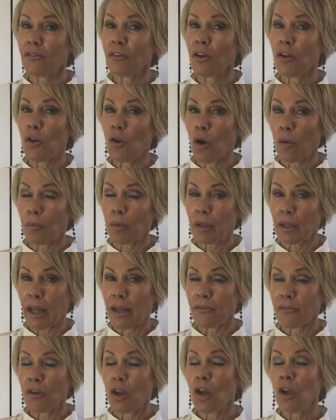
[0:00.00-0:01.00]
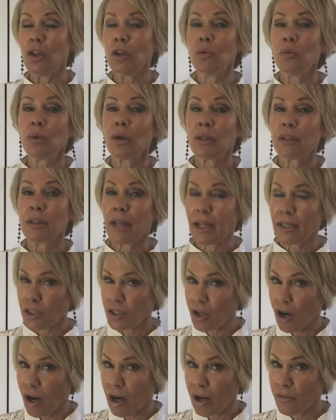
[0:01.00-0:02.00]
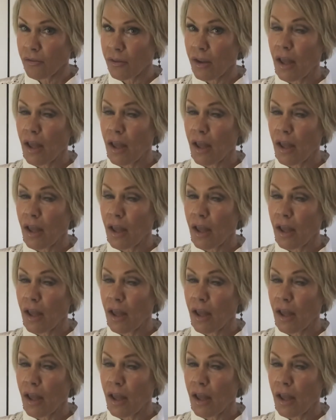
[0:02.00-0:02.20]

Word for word: a normal life. You will not starve.